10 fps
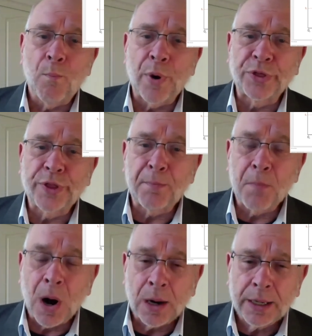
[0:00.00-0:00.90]
but the
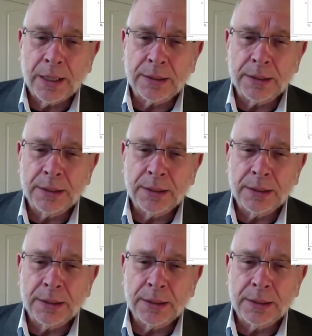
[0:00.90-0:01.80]
market
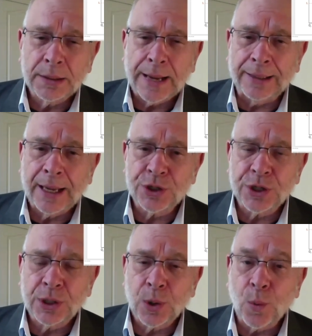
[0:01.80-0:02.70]

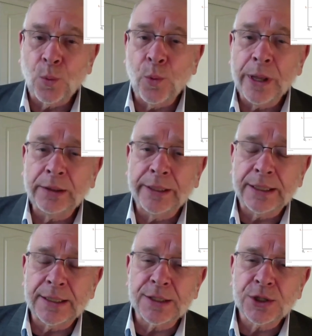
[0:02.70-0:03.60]
allocation will
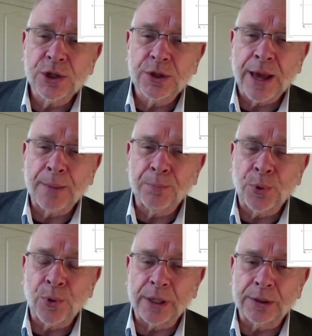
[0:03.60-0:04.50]
lead us to that
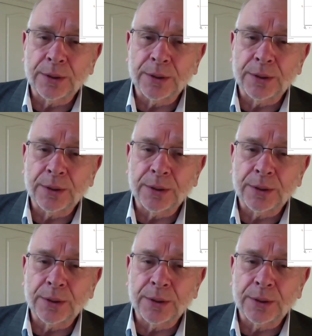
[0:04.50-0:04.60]
point.